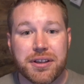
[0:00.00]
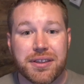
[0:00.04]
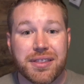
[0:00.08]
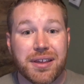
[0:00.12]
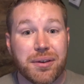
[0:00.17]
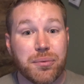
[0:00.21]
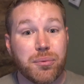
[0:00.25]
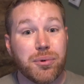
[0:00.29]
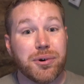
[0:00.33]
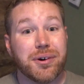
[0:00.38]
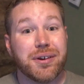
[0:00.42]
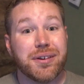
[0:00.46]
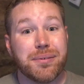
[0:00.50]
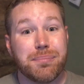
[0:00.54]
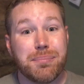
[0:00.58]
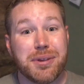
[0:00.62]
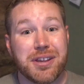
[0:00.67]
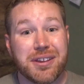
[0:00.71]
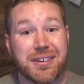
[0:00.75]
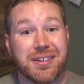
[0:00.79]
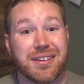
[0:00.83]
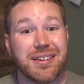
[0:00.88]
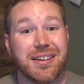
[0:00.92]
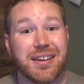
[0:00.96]
they would
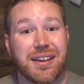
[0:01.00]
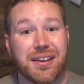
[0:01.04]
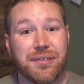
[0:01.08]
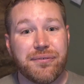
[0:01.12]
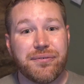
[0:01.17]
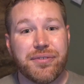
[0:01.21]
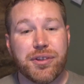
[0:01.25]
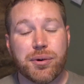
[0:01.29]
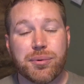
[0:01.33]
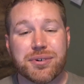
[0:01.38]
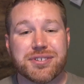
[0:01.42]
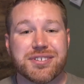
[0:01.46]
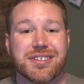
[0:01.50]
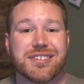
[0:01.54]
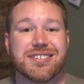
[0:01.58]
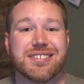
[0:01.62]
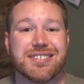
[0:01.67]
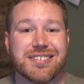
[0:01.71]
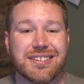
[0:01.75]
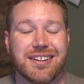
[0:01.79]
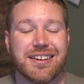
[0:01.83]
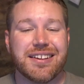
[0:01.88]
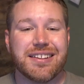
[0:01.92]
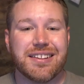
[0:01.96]
be if there was a
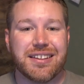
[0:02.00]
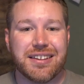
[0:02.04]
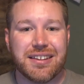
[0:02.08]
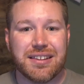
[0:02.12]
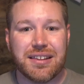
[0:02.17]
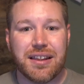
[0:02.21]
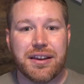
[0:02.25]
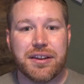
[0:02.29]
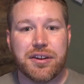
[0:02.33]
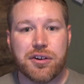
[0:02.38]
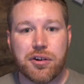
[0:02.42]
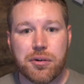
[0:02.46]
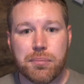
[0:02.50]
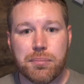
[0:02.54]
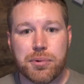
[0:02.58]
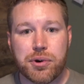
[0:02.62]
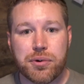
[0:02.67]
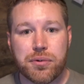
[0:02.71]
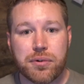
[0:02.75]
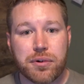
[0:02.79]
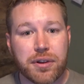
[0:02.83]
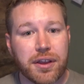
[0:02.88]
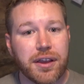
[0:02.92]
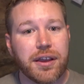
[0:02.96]
slightly lighter
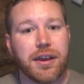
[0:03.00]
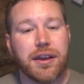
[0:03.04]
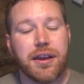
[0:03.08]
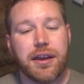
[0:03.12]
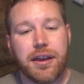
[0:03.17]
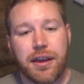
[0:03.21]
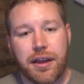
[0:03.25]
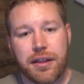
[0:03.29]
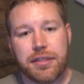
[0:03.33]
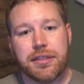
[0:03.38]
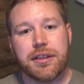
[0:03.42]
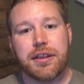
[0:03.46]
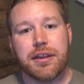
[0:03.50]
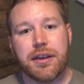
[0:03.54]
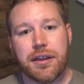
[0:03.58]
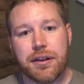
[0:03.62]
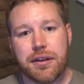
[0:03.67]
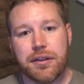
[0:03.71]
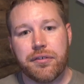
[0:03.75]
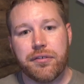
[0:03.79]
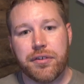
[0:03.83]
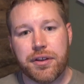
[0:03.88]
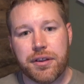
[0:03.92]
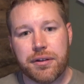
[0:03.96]
boot at the
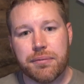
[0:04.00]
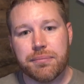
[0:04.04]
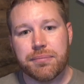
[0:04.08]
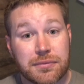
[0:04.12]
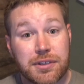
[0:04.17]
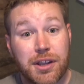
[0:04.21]
end of it.